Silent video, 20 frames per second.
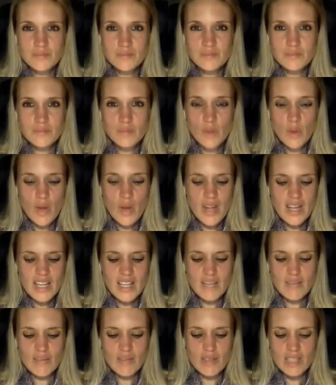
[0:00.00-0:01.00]
Not any
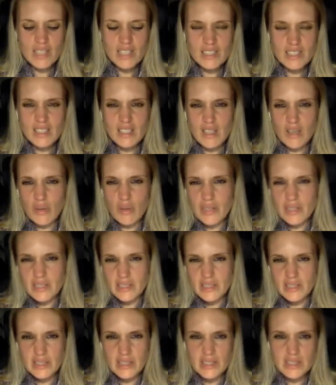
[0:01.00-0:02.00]
reason, oh, this
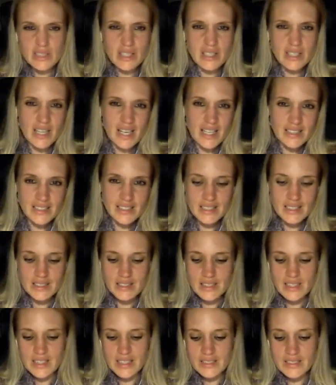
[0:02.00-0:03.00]
is easier, that's
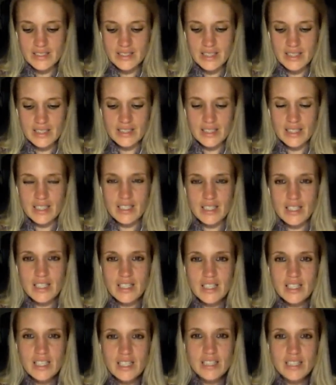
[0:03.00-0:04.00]
easier, this is easy.
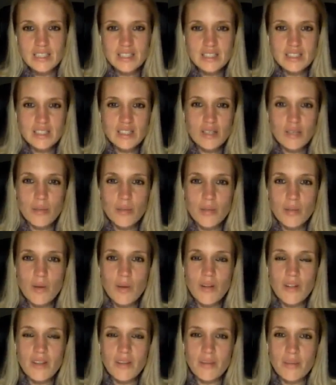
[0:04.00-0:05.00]
It's just that there'll be
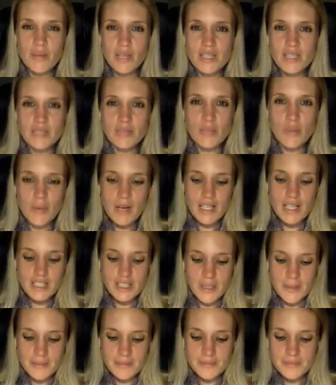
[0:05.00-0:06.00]
one that brings more
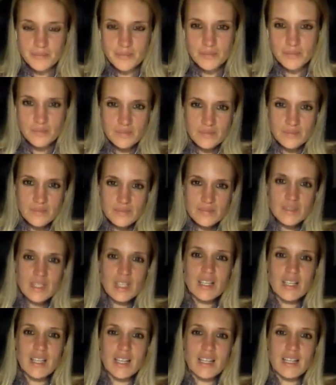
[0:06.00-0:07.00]
pleasure
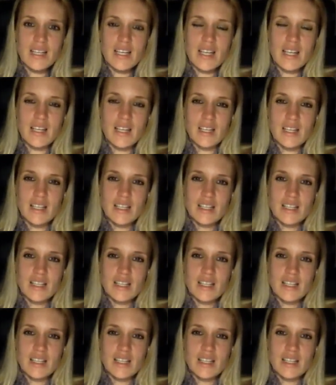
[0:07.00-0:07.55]
than the other.